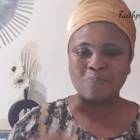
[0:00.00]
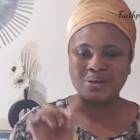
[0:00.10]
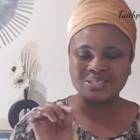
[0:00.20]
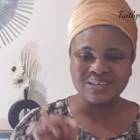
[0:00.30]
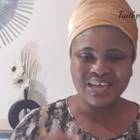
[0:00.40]
a
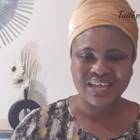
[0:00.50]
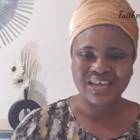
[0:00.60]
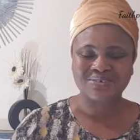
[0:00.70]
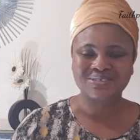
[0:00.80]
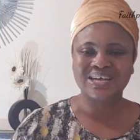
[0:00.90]
personal
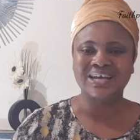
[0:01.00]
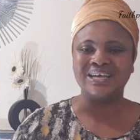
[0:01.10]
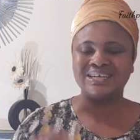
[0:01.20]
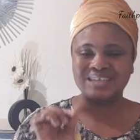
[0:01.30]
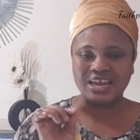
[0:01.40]
encounter
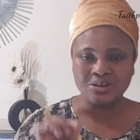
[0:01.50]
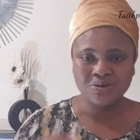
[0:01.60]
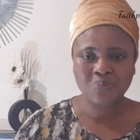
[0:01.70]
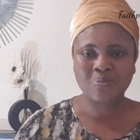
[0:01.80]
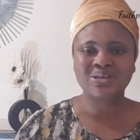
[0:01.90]
that
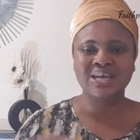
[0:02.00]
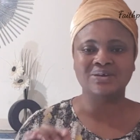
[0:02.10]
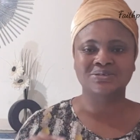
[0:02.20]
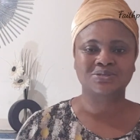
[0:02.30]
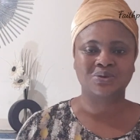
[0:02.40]

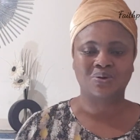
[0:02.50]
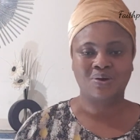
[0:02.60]
nobody else saw.